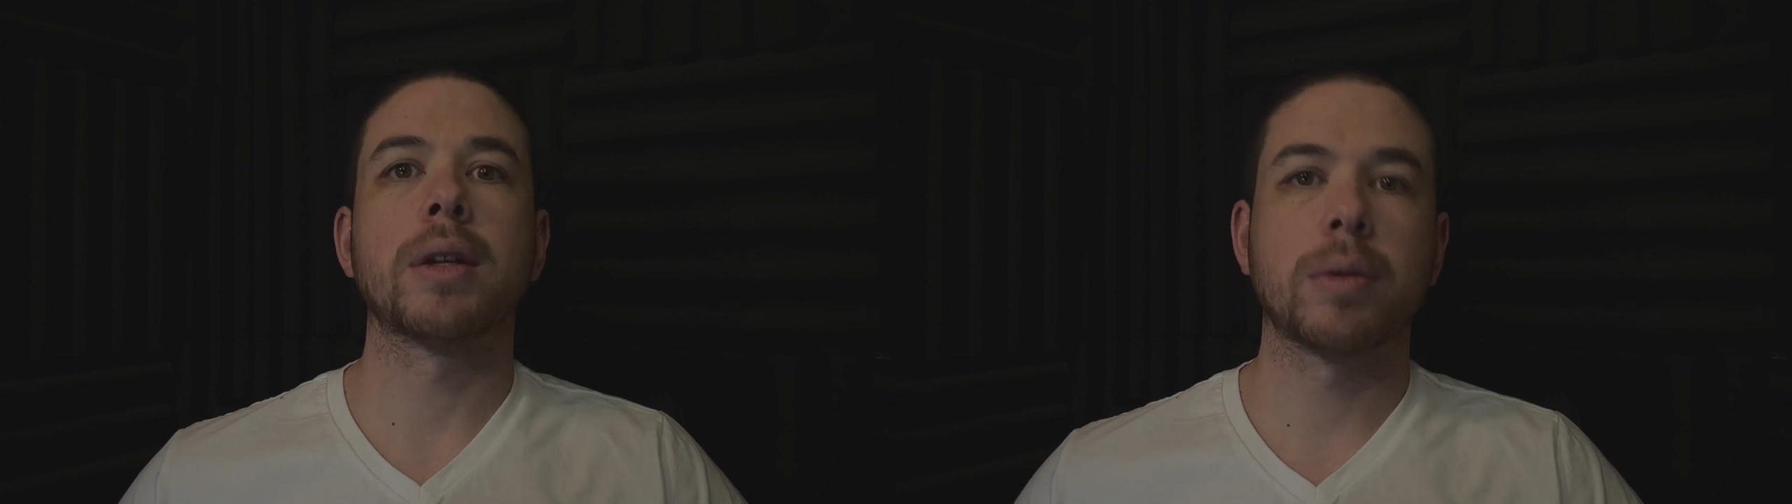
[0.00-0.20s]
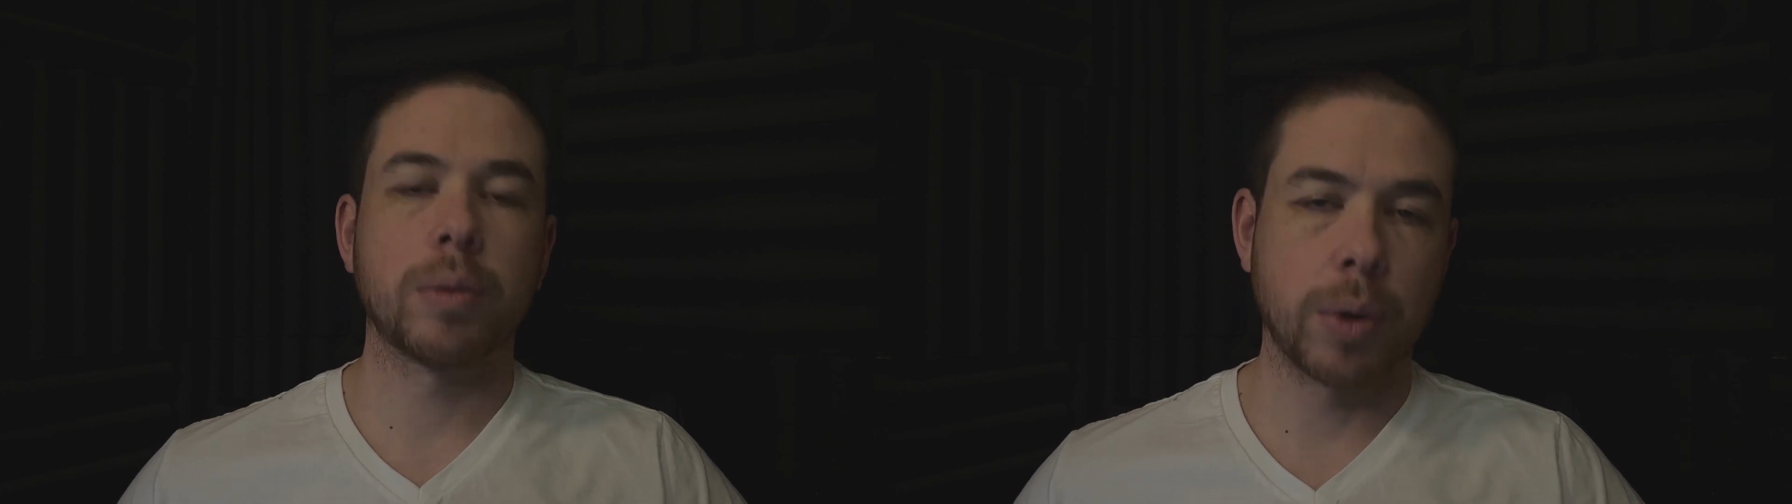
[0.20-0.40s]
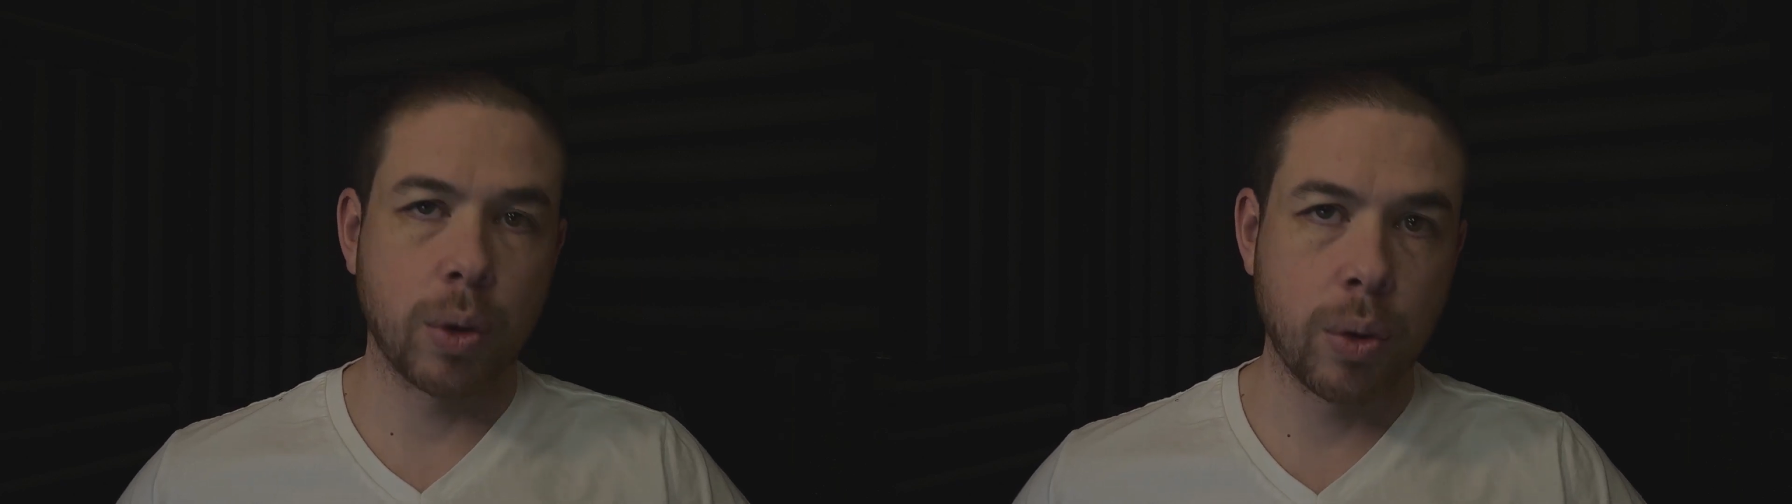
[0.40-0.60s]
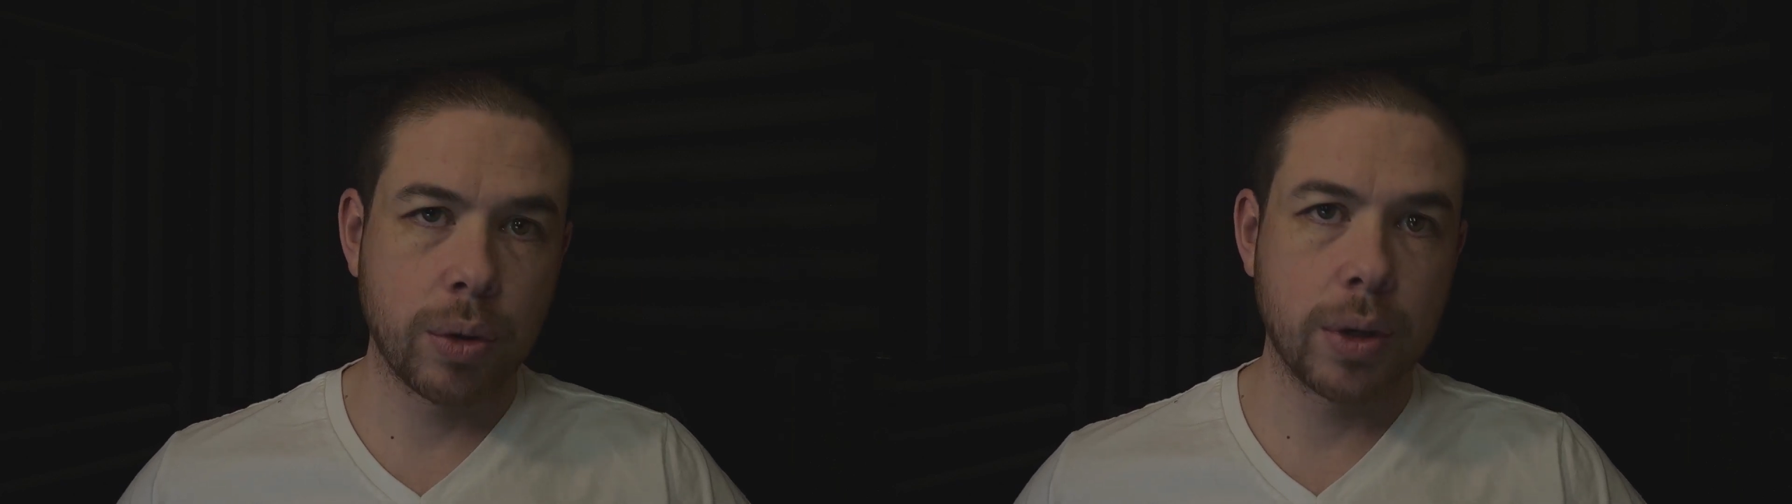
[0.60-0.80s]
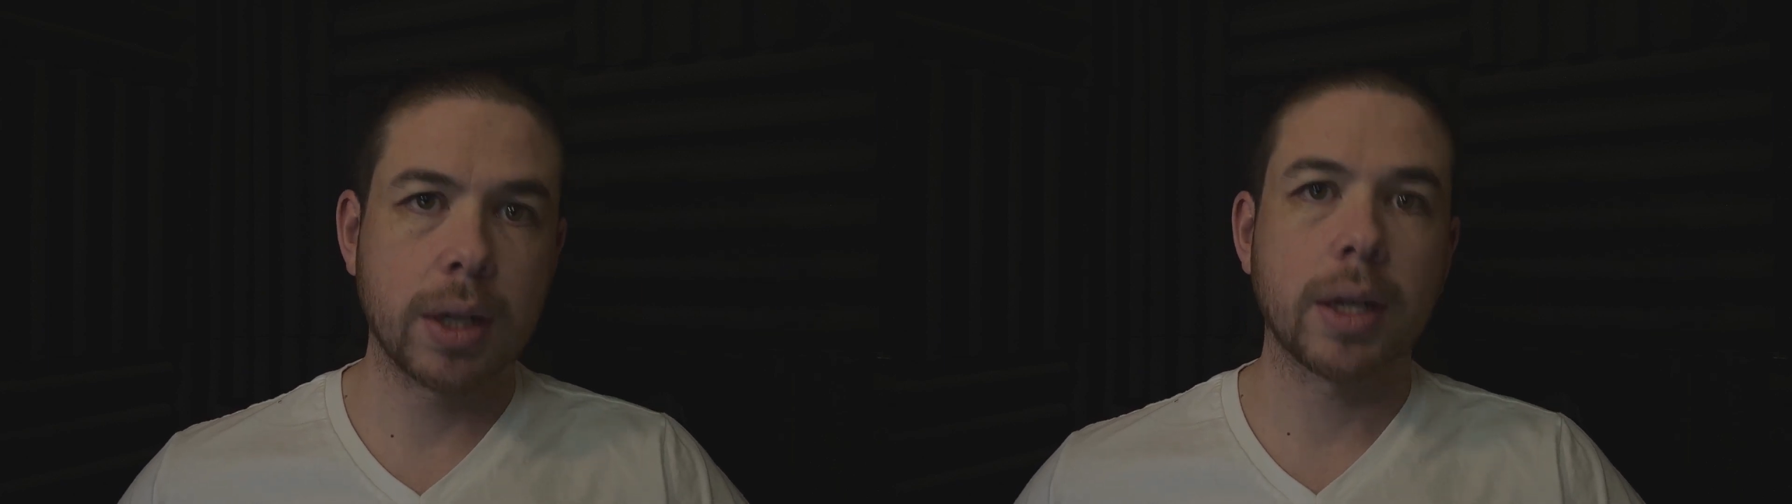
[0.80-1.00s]
when
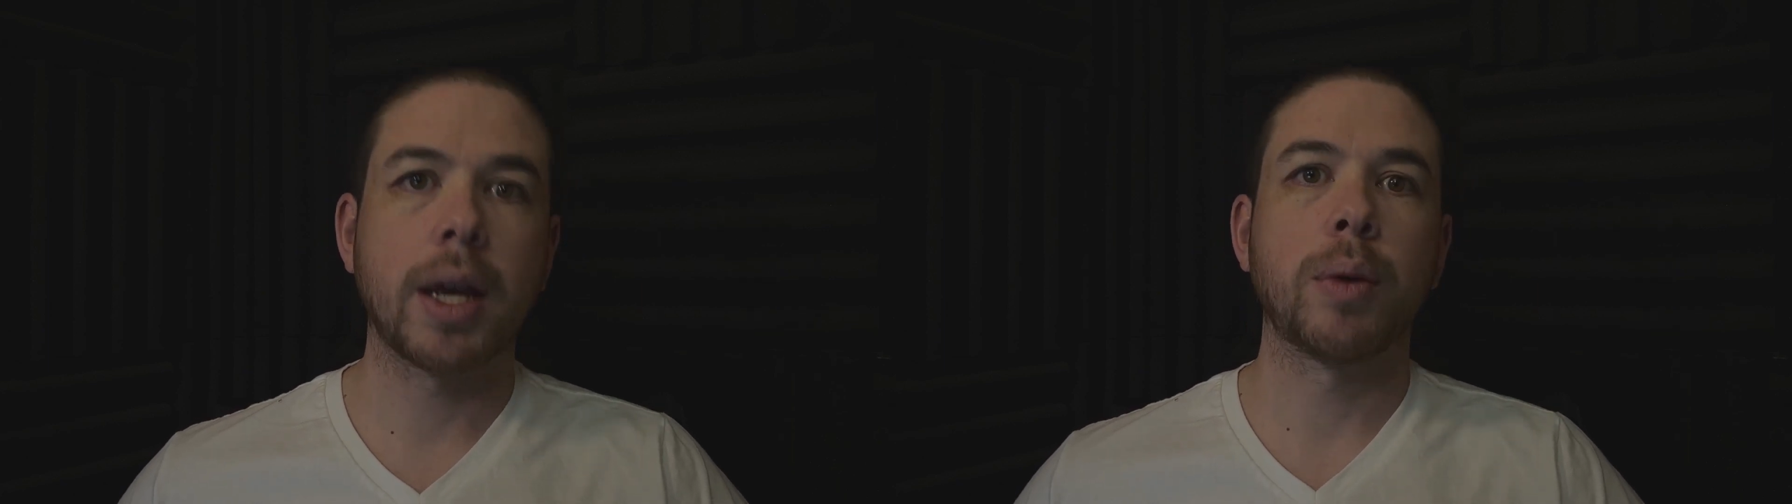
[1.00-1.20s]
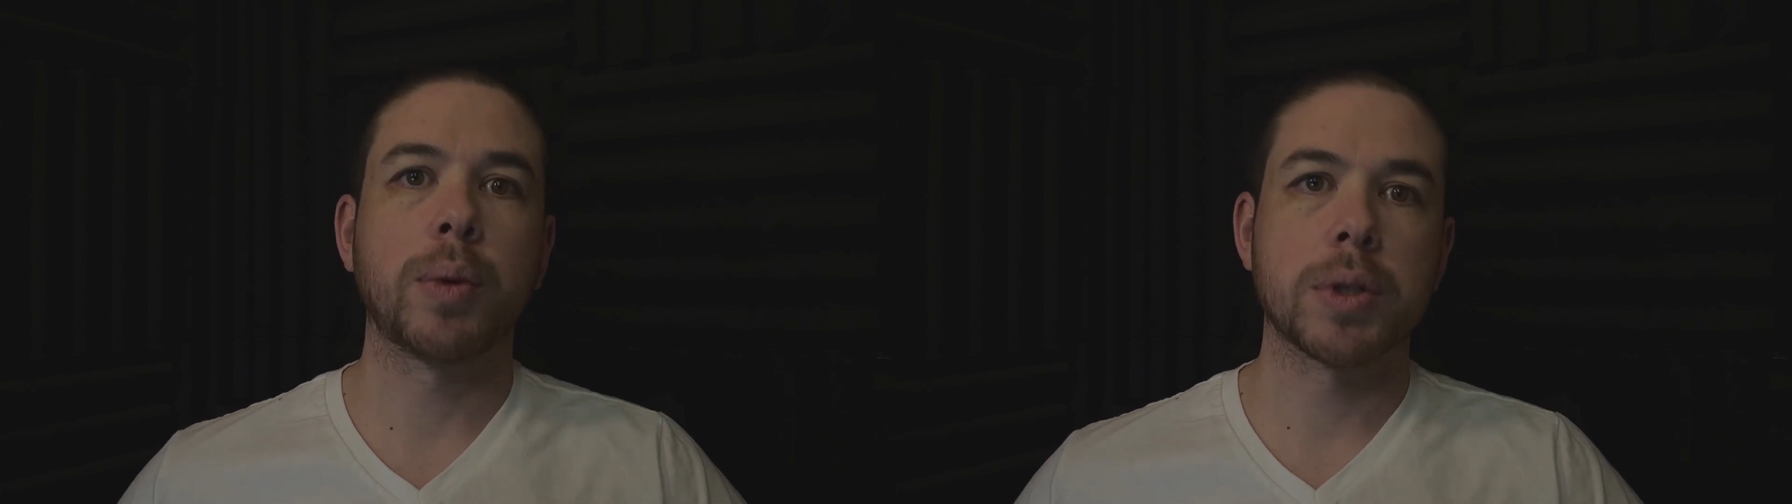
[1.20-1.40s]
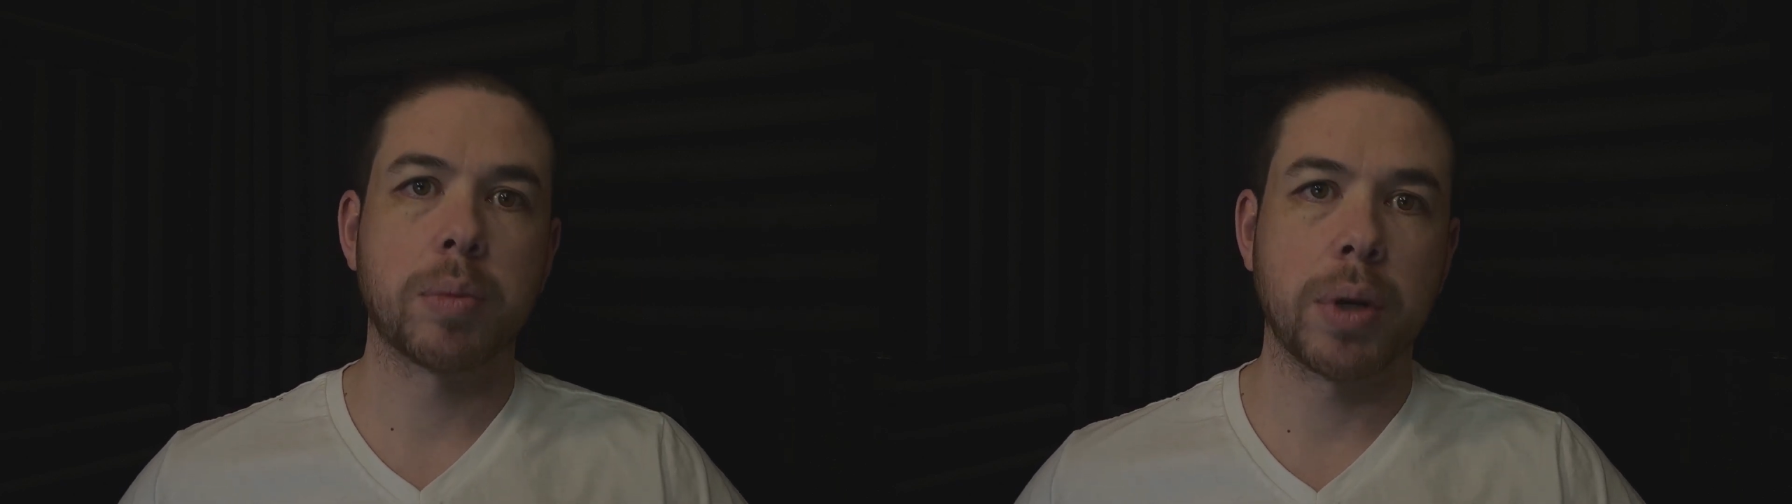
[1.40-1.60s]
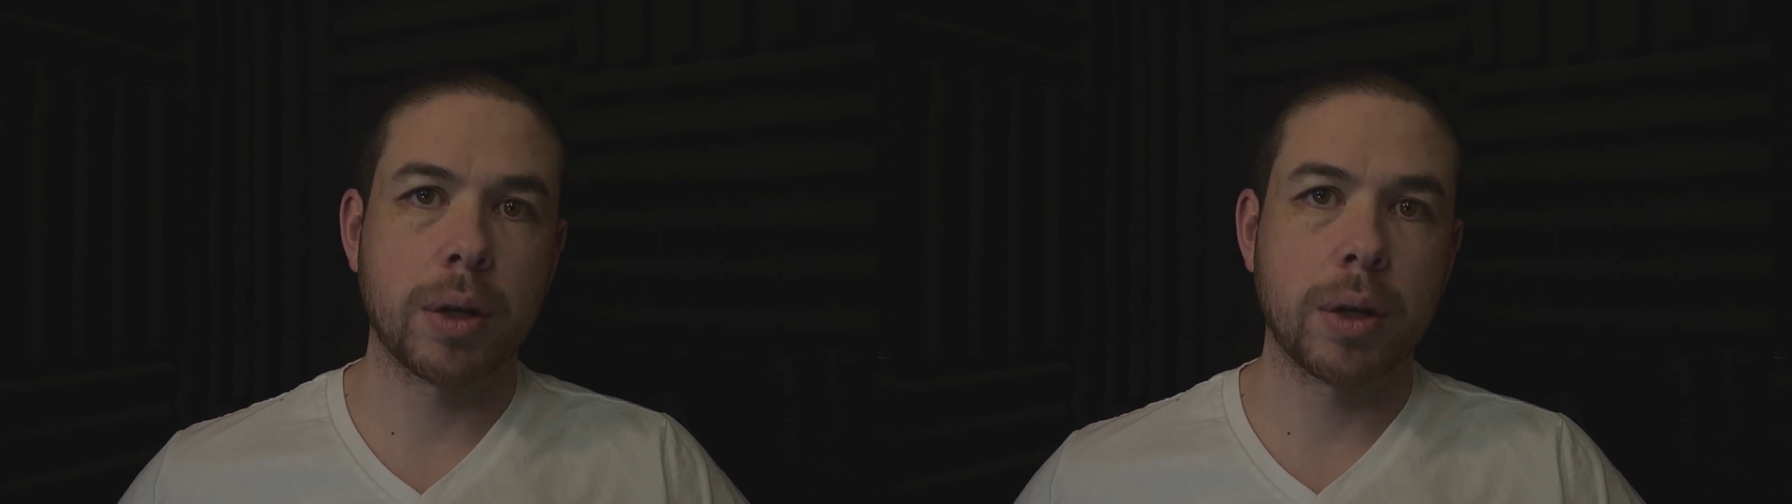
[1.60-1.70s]
cornering and wheel spin